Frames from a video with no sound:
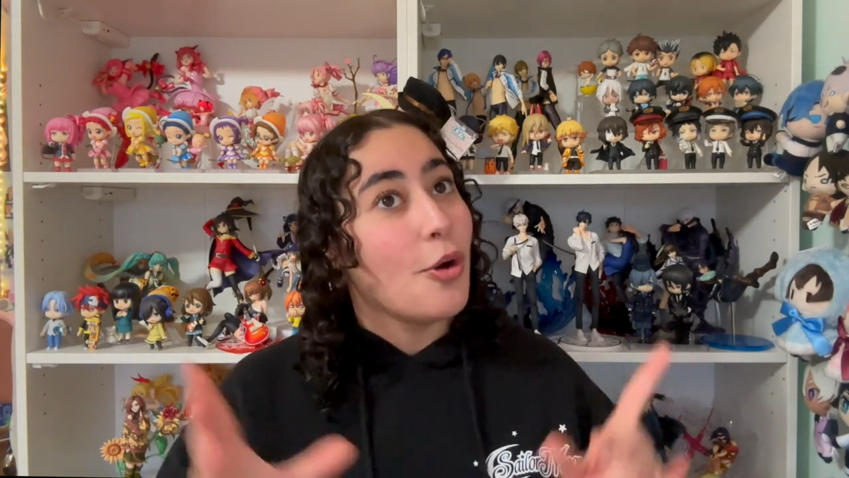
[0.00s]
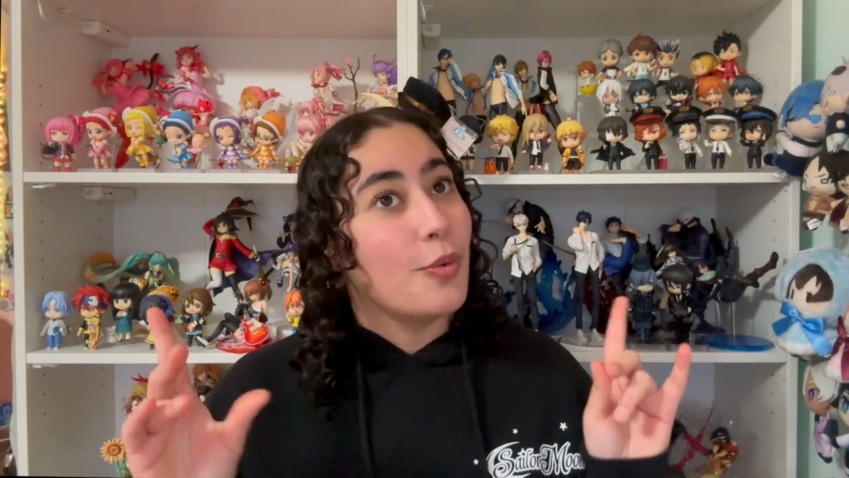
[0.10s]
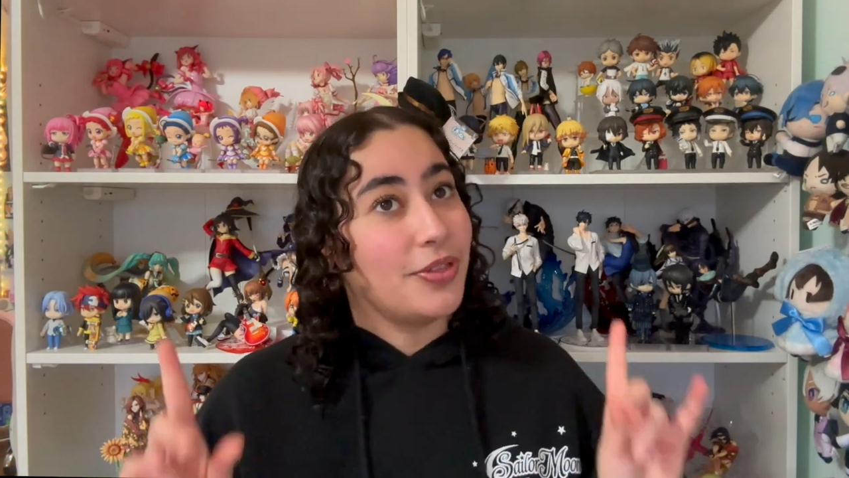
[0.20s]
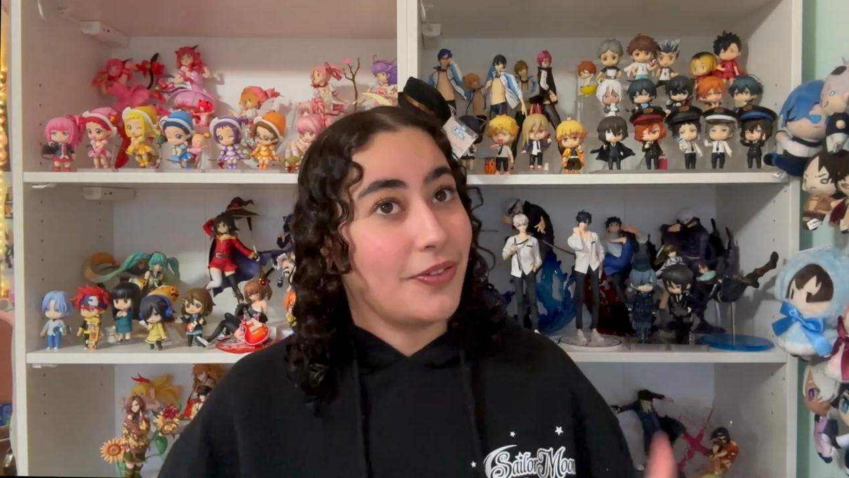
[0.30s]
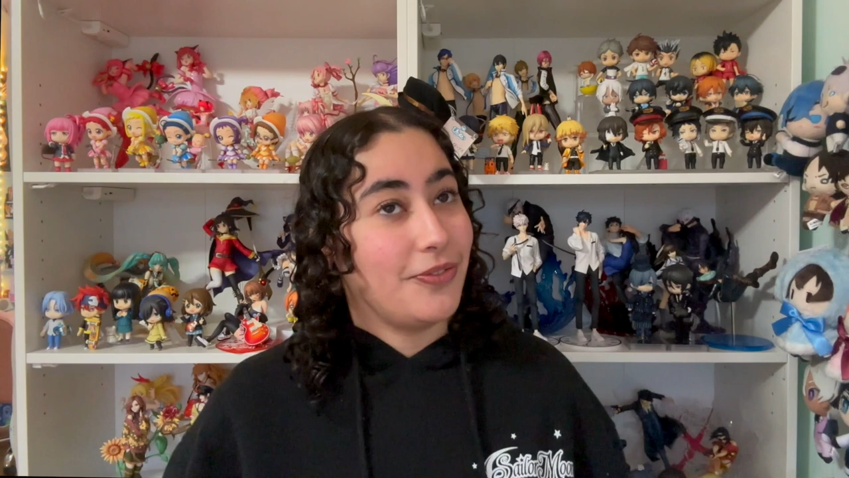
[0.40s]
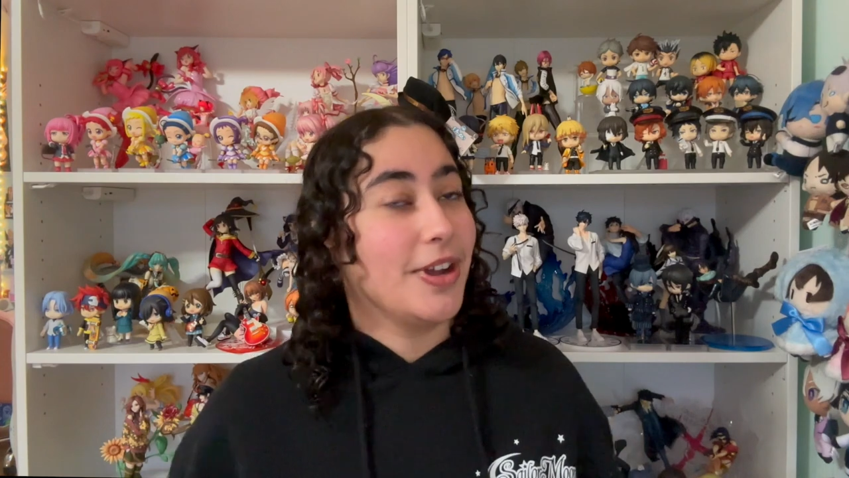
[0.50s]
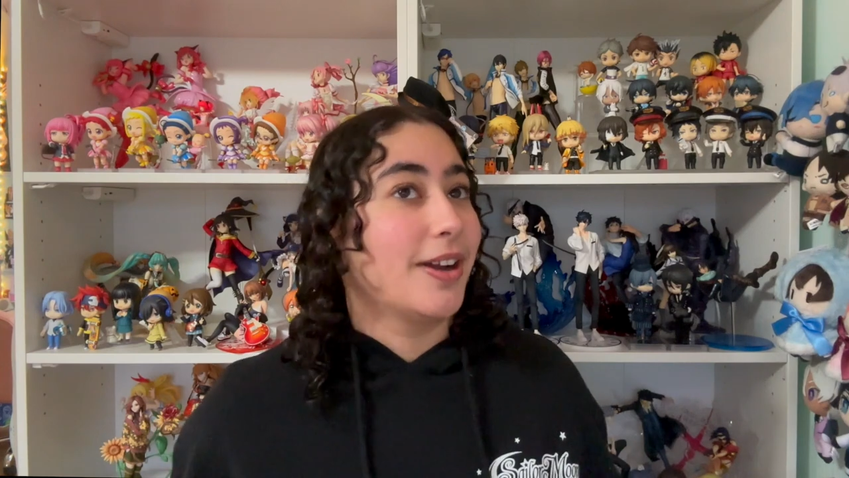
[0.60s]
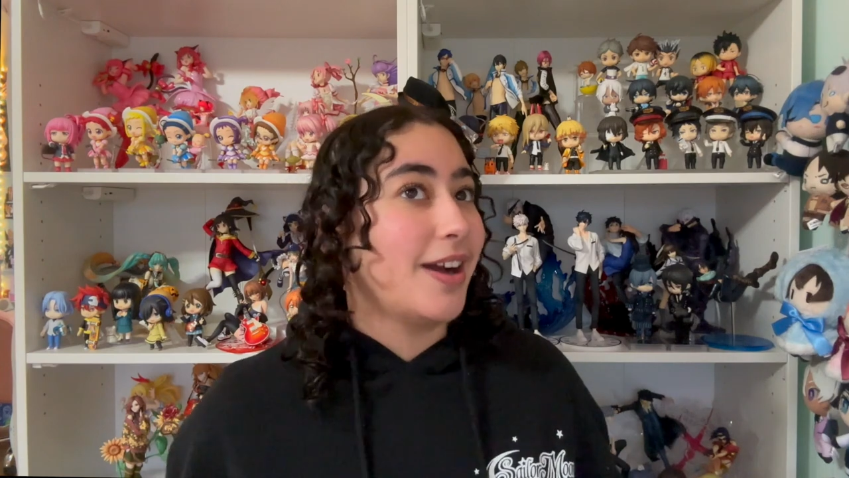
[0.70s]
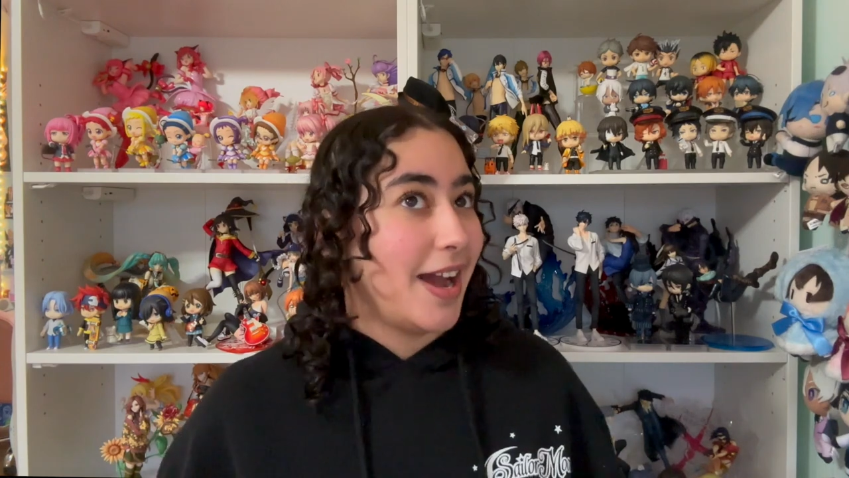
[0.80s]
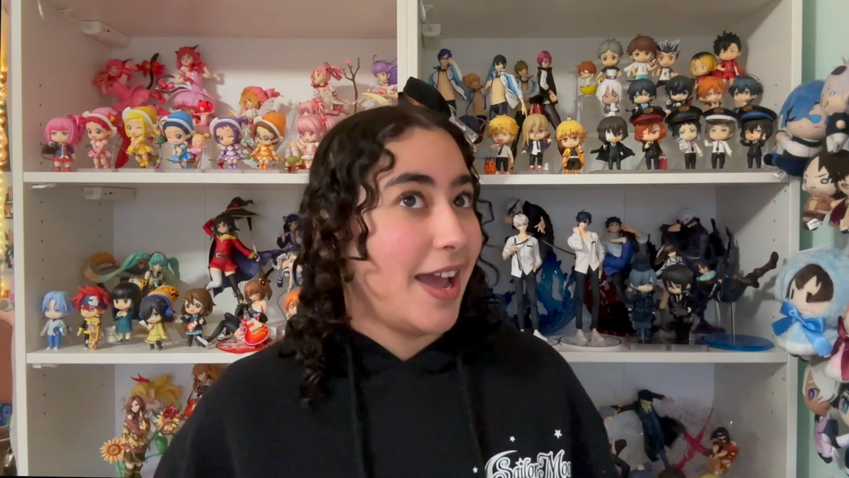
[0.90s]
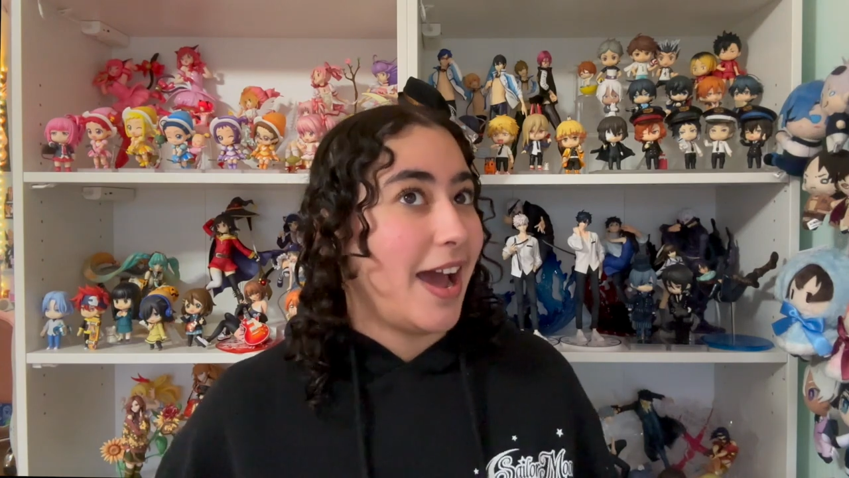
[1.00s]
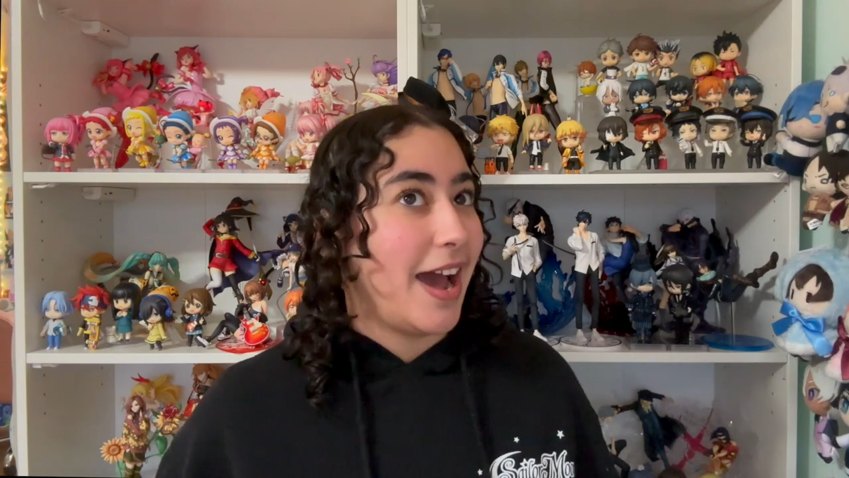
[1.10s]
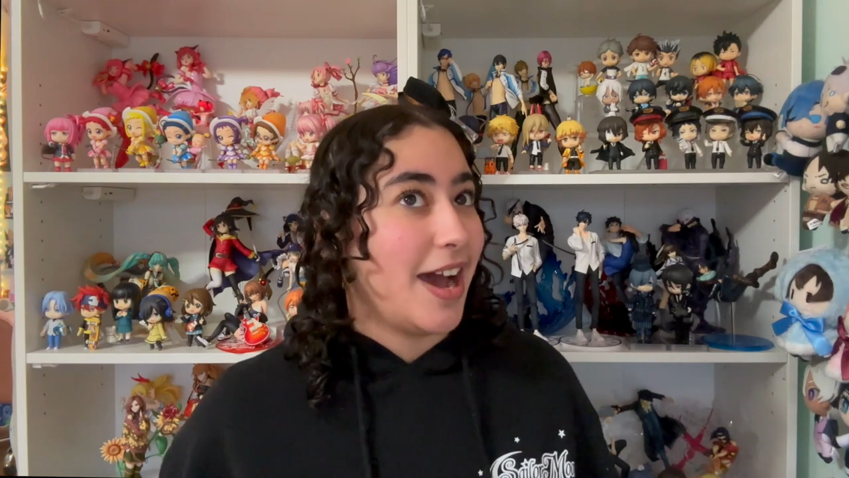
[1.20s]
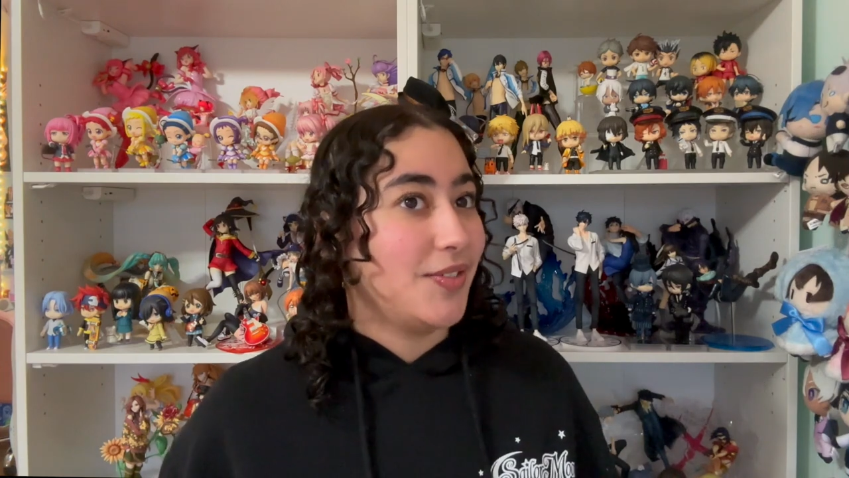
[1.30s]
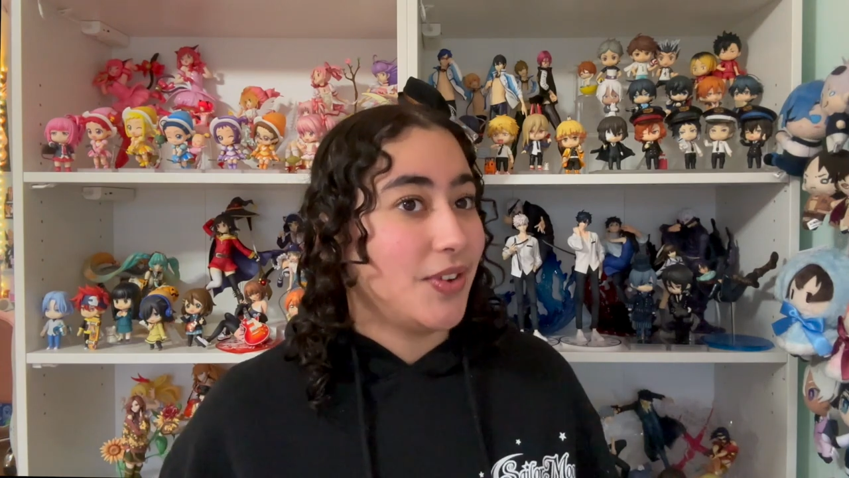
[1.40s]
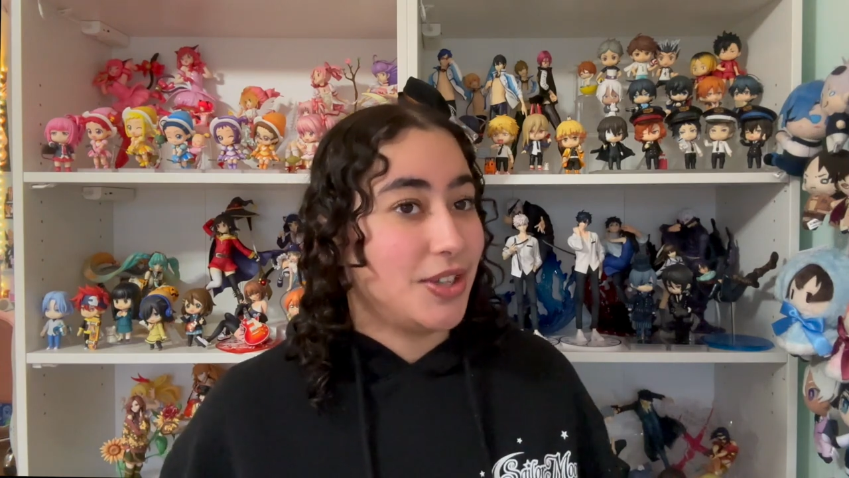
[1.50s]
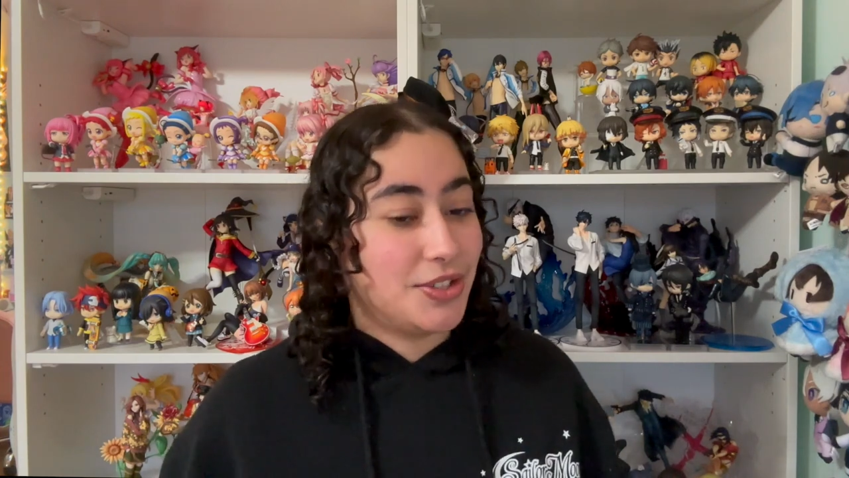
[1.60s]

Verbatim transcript: with the figure I have